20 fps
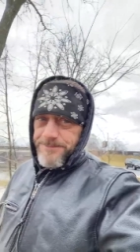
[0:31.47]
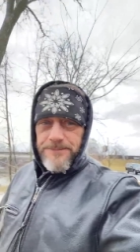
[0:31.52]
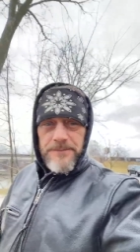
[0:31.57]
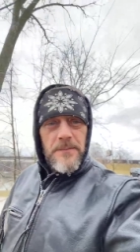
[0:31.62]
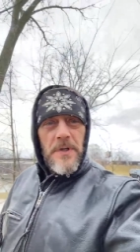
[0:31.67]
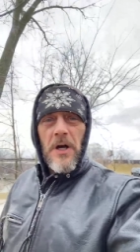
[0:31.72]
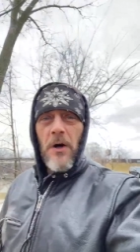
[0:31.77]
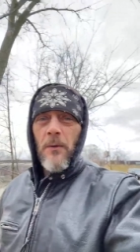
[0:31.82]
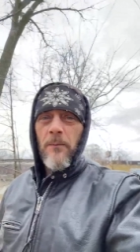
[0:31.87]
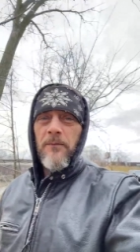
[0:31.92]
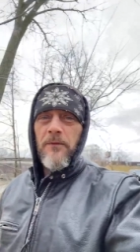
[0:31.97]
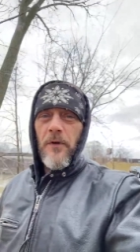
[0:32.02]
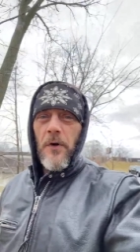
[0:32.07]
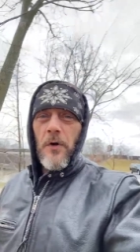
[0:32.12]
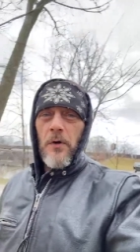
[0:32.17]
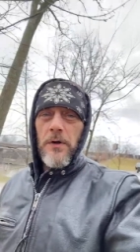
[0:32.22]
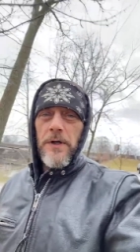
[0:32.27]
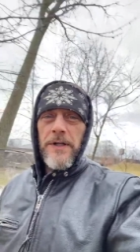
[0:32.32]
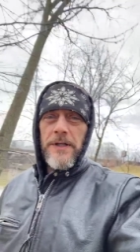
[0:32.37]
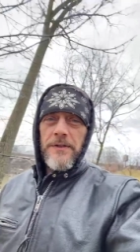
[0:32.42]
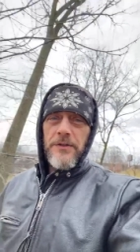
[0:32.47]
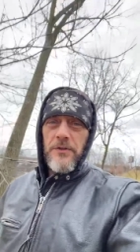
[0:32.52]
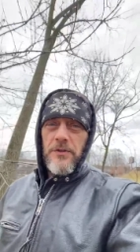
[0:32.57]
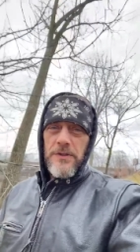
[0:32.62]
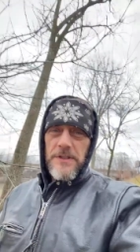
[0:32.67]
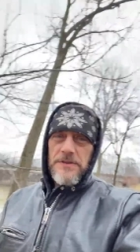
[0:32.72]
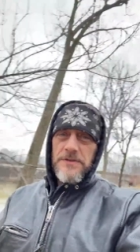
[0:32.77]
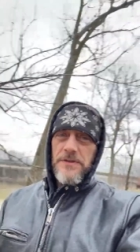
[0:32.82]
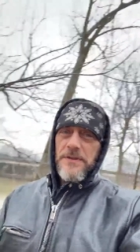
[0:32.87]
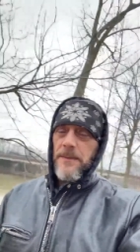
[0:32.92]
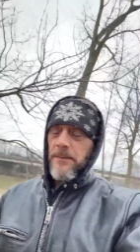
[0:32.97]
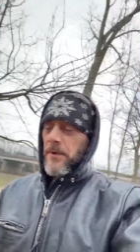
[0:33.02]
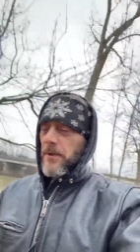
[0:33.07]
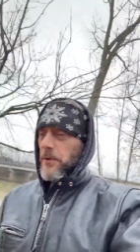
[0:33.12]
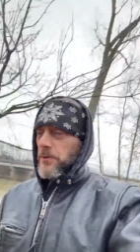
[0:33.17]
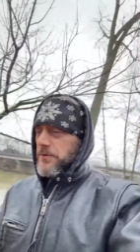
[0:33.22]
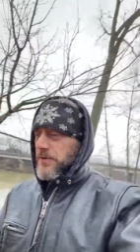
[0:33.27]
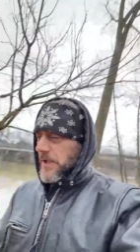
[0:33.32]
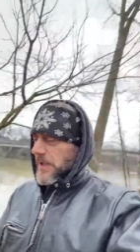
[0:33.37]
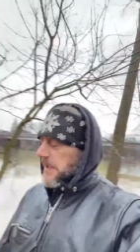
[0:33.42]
helpful, and you need some of those